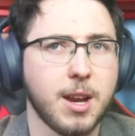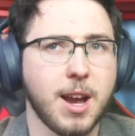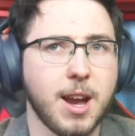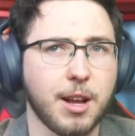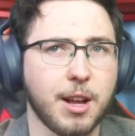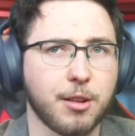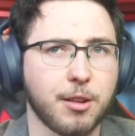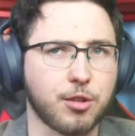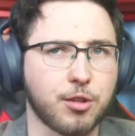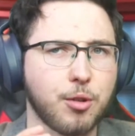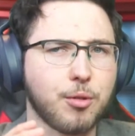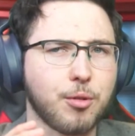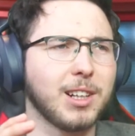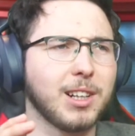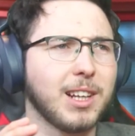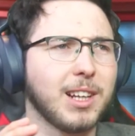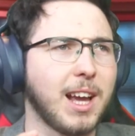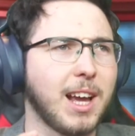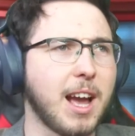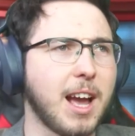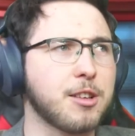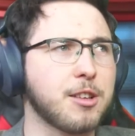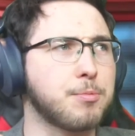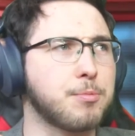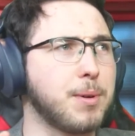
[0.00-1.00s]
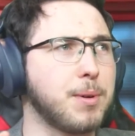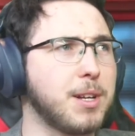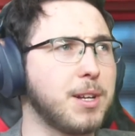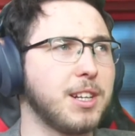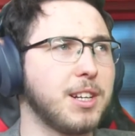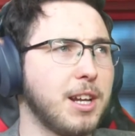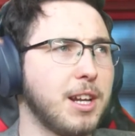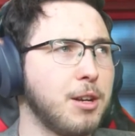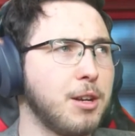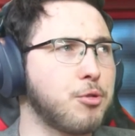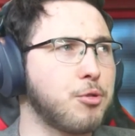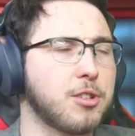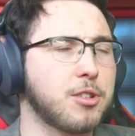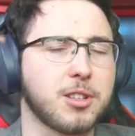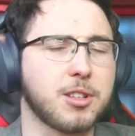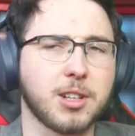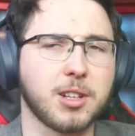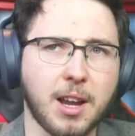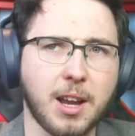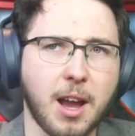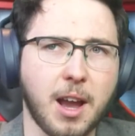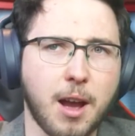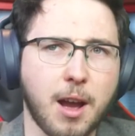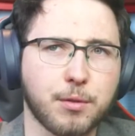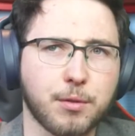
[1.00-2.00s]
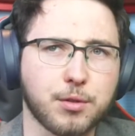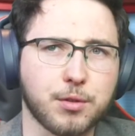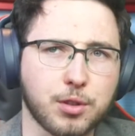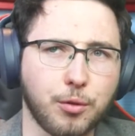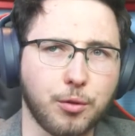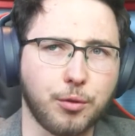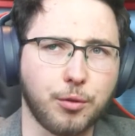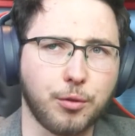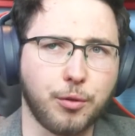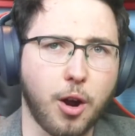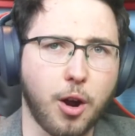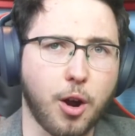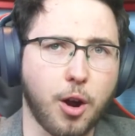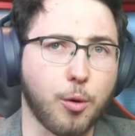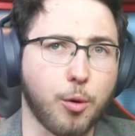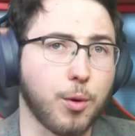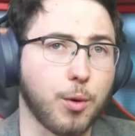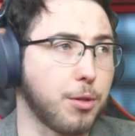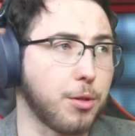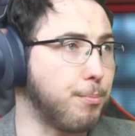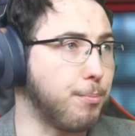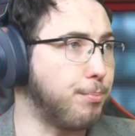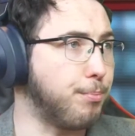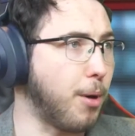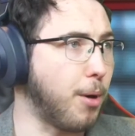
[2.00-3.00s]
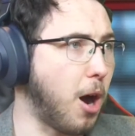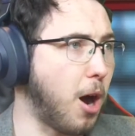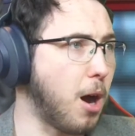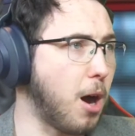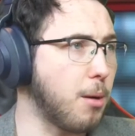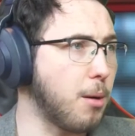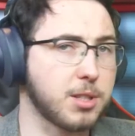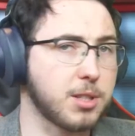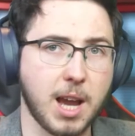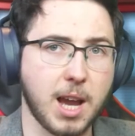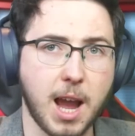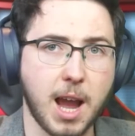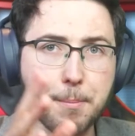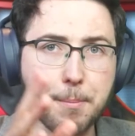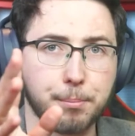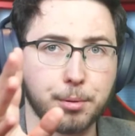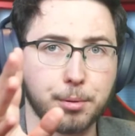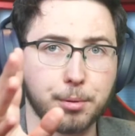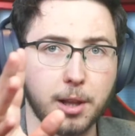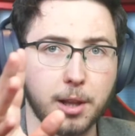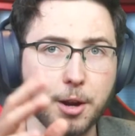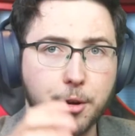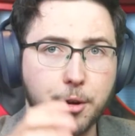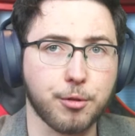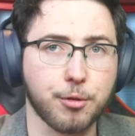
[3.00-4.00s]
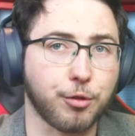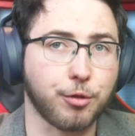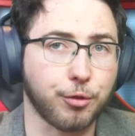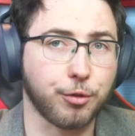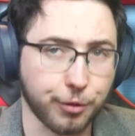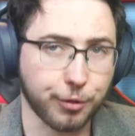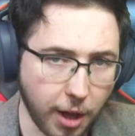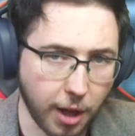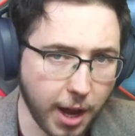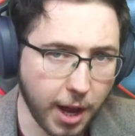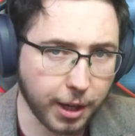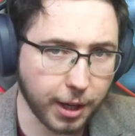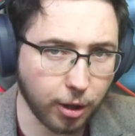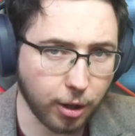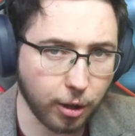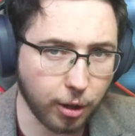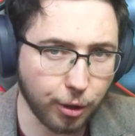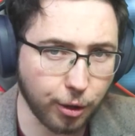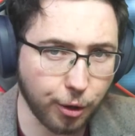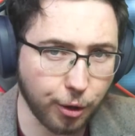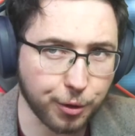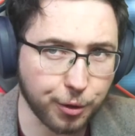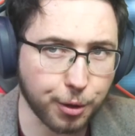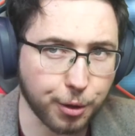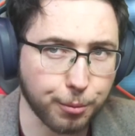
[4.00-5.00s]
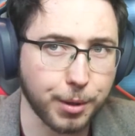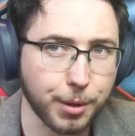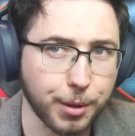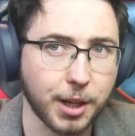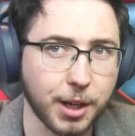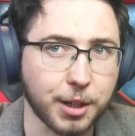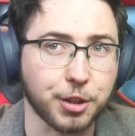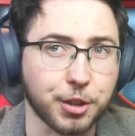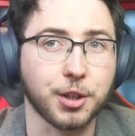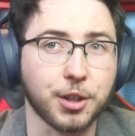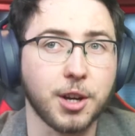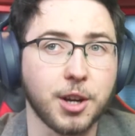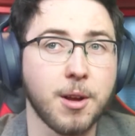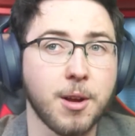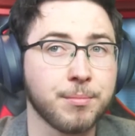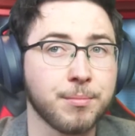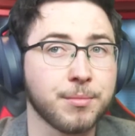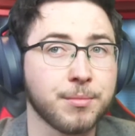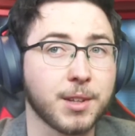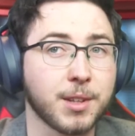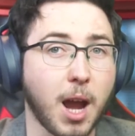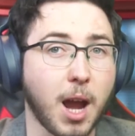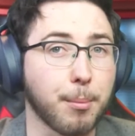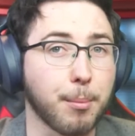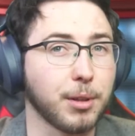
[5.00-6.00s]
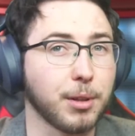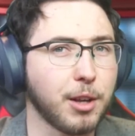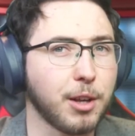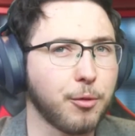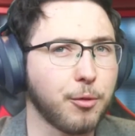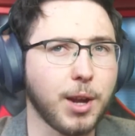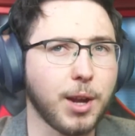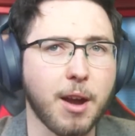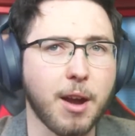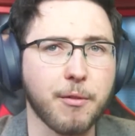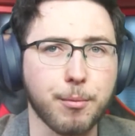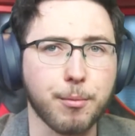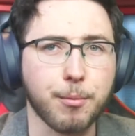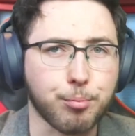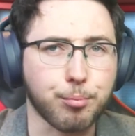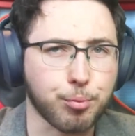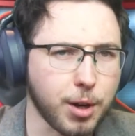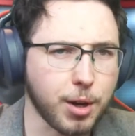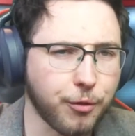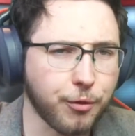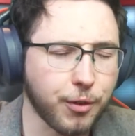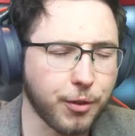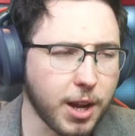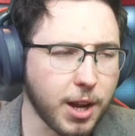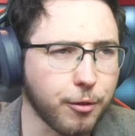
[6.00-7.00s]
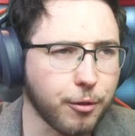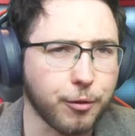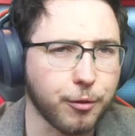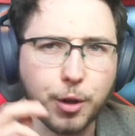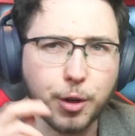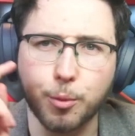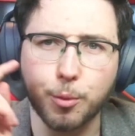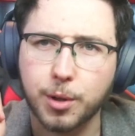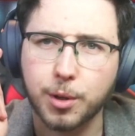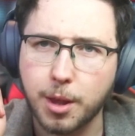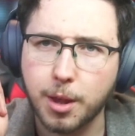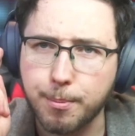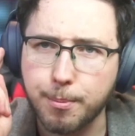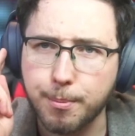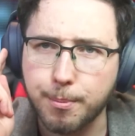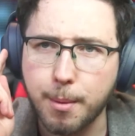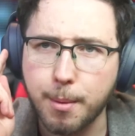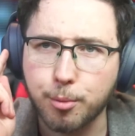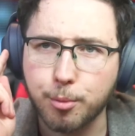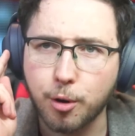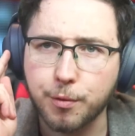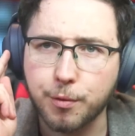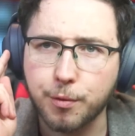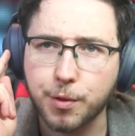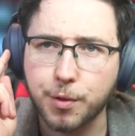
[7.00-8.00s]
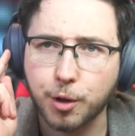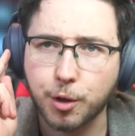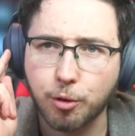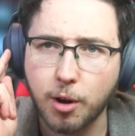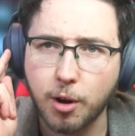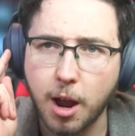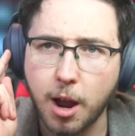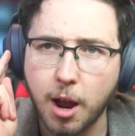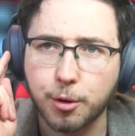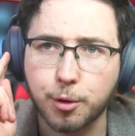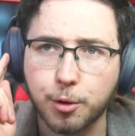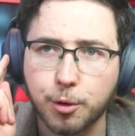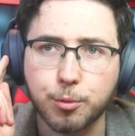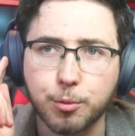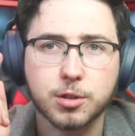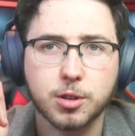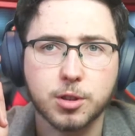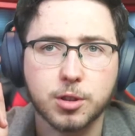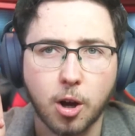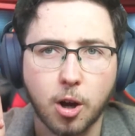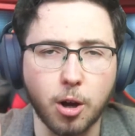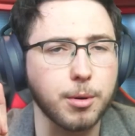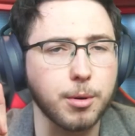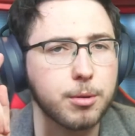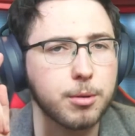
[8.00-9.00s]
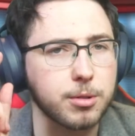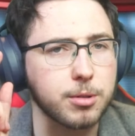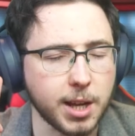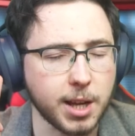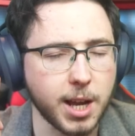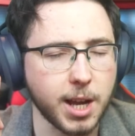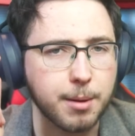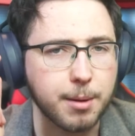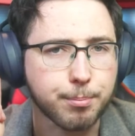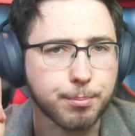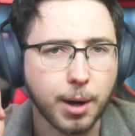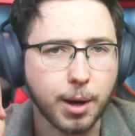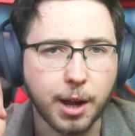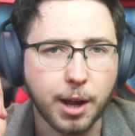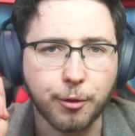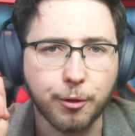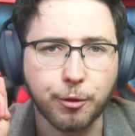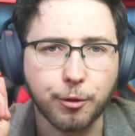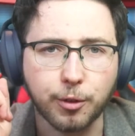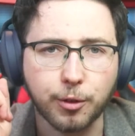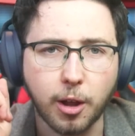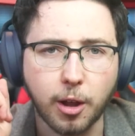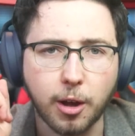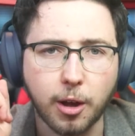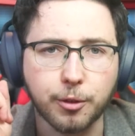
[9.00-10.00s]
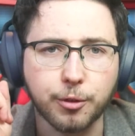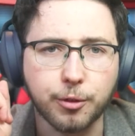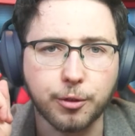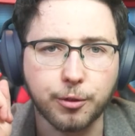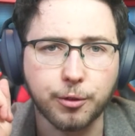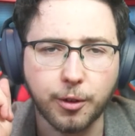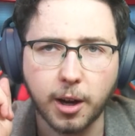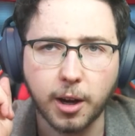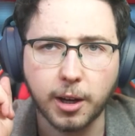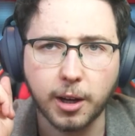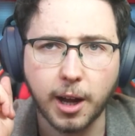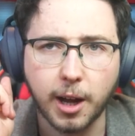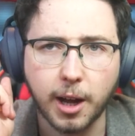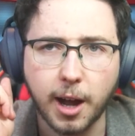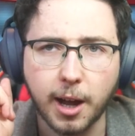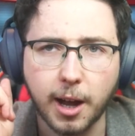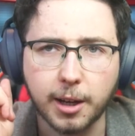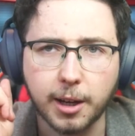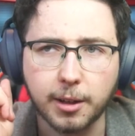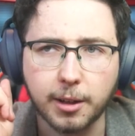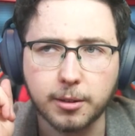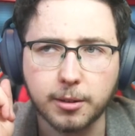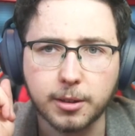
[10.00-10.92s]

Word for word: It certainly has been an interesting half so far, with bombs and players flying all over the pitch. I believe we have a brief interview with a member of the crowd who was almost hit by a flung fungi.